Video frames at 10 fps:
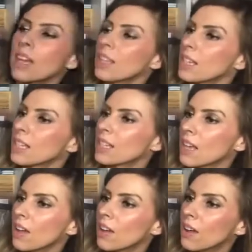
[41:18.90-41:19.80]

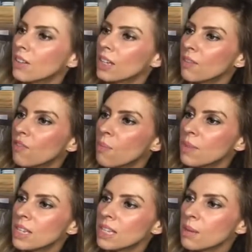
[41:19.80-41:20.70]
skirt, from
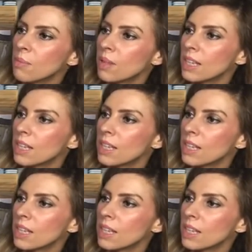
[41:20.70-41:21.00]
the Summer